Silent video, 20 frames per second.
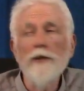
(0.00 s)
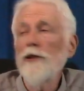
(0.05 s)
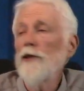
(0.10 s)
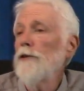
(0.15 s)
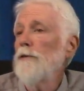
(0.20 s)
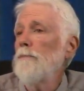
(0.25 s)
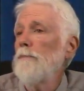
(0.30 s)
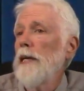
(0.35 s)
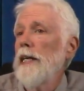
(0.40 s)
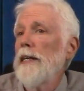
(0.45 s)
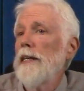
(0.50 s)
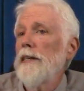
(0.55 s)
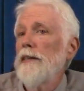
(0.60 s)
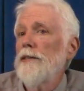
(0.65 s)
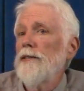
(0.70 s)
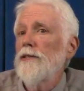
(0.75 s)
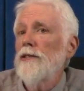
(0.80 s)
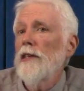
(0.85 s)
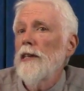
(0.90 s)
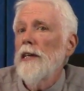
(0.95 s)
two
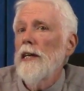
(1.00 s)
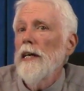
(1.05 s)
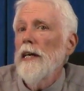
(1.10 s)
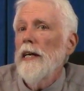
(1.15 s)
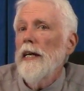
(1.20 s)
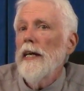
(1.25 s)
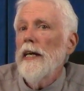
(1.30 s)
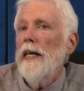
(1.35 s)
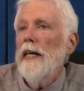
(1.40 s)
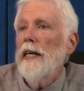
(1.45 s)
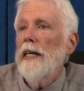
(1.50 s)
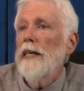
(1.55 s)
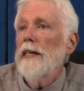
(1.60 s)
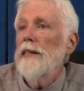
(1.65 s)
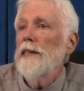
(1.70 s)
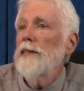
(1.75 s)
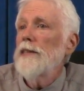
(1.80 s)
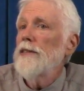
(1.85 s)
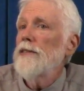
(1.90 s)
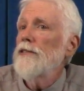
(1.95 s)
B's
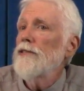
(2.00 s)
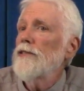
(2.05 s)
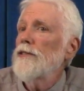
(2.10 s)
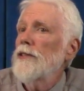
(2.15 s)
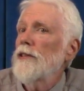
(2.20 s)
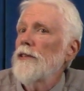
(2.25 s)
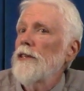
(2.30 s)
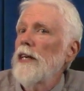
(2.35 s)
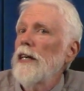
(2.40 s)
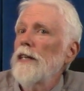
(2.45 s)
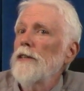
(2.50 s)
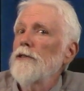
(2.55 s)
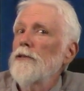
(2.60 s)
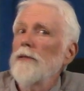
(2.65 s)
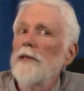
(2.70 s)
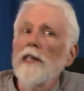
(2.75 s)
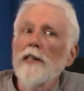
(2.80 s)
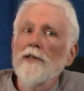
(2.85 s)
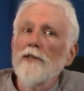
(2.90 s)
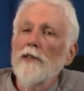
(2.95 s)
is the
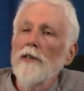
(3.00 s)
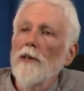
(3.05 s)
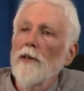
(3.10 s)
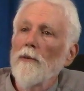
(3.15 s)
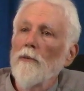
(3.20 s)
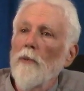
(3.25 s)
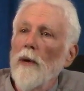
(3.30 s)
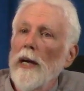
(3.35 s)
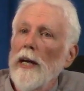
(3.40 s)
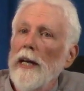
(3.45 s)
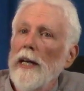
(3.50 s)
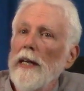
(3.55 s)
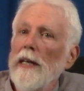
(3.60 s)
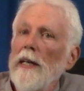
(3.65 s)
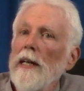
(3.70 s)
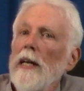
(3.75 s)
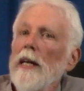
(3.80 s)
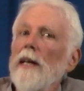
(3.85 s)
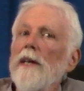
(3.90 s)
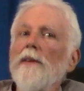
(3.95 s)
traditional
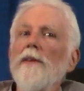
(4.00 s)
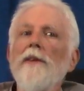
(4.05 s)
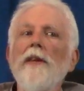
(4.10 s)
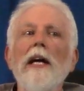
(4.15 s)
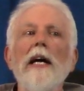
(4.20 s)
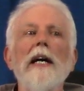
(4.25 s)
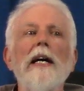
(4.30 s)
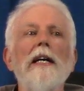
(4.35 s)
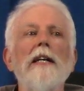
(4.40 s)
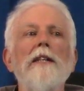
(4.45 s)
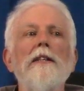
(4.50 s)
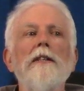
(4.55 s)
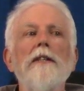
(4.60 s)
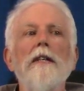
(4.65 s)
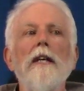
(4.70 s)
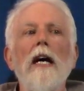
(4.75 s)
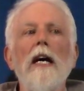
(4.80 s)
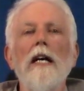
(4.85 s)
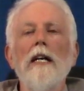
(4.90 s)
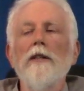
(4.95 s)
way that
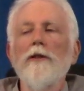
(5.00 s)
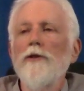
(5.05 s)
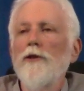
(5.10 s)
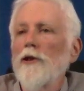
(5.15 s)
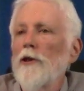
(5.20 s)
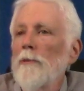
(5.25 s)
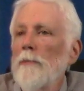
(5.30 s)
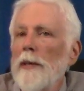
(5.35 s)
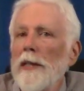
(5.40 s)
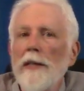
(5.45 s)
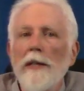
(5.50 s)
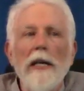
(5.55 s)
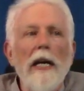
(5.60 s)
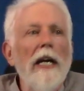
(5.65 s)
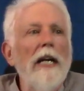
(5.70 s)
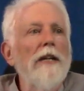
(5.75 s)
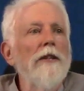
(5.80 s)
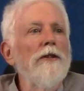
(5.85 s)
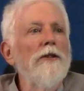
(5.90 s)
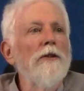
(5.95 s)
German
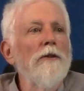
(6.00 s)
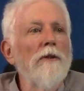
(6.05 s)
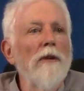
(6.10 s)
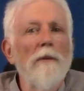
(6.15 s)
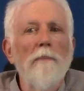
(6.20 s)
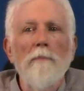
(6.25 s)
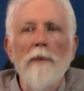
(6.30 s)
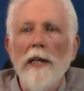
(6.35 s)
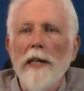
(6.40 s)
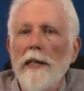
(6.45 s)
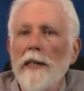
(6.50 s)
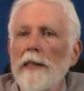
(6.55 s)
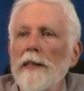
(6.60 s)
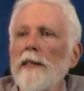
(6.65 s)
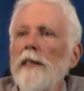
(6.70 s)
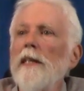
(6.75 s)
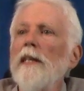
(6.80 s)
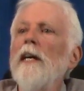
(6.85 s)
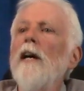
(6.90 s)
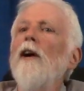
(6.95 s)
and
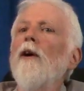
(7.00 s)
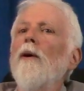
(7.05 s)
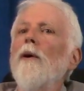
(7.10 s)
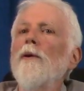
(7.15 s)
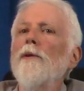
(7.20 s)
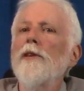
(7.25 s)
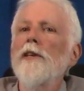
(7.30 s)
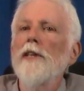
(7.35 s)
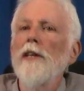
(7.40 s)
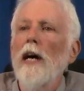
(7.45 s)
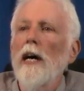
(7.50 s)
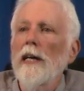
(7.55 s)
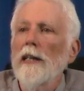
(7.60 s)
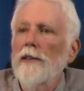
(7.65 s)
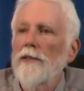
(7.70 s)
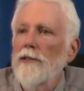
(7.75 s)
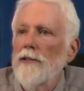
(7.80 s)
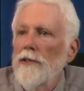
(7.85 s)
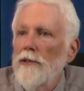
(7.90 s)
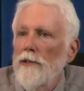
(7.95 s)
European
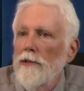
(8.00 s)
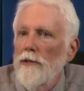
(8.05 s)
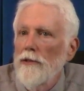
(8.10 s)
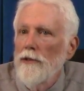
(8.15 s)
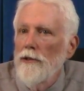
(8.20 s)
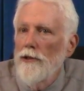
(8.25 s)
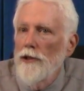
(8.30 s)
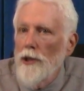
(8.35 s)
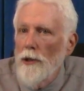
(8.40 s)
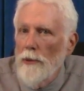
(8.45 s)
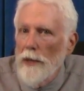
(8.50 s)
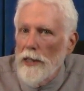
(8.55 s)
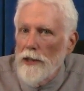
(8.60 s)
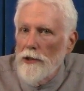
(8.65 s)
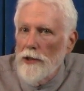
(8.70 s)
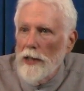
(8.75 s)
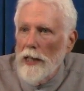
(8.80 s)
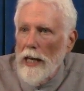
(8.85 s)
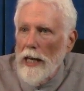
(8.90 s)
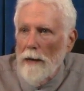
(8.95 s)
Orthodox
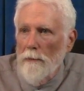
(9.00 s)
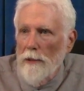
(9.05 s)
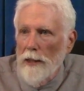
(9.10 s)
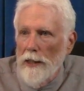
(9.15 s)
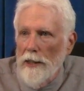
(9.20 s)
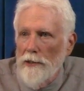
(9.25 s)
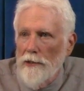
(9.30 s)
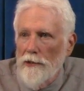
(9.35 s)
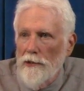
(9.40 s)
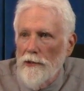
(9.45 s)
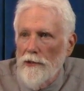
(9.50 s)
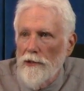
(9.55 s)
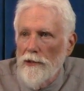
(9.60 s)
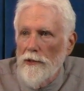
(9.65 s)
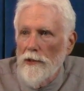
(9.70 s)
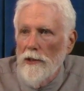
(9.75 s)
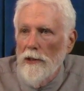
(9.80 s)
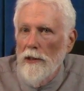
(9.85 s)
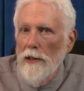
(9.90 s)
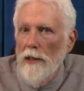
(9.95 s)
Jewish
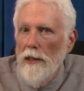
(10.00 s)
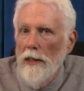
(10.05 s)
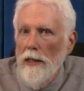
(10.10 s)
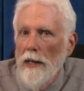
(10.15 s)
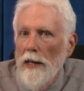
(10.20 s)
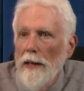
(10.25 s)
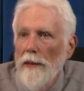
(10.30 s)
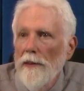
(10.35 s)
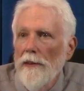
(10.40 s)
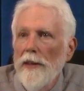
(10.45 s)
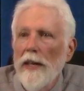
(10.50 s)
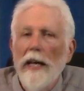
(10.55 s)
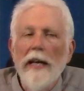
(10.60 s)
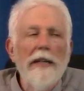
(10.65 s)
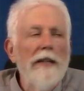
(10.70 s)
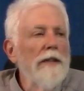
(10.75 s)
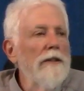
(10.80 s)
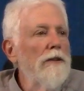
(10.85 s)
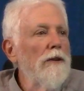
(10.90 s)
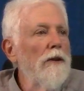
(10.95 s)
Qabbalists
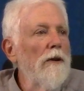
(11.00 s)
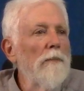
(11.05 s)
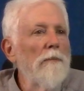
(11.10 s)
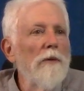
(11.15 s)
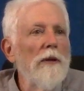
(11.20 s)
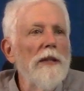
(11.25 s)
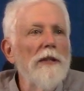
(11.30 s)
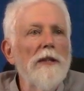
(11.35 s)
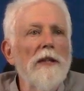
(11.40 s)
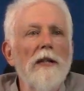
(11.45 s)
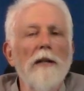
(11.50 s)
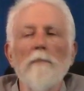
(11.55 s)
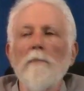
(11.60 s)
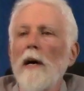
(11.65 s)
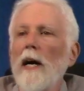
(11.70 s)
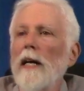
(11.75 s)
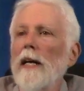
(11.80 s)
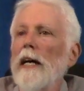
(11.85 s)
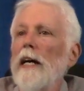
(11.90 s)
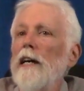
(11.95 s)
that incorporate the
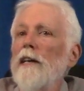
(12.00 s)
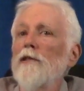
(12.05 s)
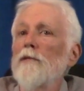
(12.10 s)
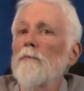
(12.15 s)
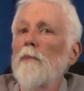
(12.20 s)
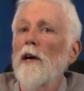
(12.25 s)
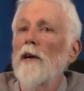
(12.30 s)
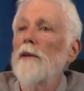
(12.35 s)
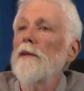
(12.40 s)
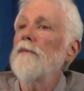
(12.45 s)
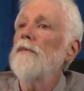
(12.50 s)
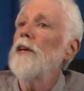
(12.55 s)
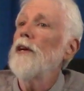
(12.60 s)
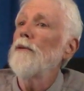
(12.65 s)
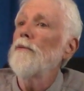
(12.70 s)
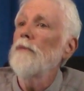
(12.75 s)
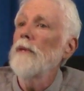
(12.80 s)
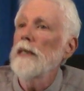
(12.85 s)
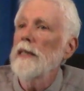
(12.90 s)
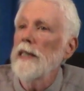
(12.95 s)
Qabbalah as part of
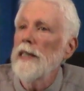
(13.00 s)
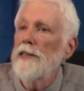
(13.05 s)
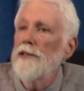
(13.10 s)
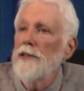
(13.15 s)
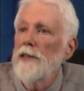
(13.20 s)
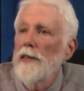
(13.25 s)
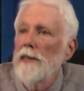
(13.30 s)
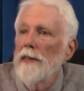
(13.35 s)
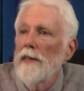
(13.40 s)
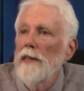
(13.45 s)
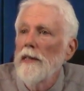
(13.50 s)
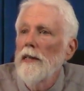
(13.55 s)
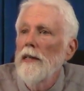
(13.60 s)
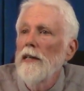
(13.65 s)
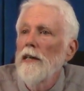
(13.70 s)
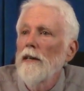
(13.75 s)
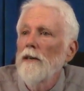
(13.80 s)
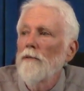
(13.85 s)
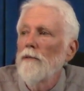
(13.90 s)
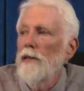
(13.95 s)
their religion
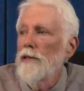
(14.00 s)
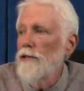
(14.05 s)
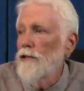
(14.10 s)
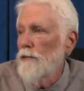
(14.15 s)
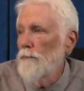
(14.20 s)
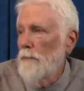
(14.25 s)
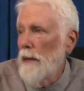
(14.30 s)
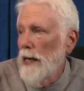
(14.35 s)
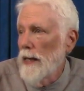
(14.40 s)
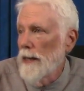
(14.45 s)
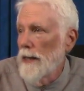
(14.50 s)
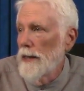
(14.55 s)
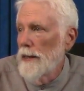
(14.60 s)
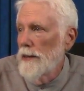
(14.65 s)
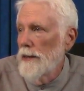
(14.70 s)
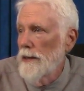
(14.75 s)
would spell it.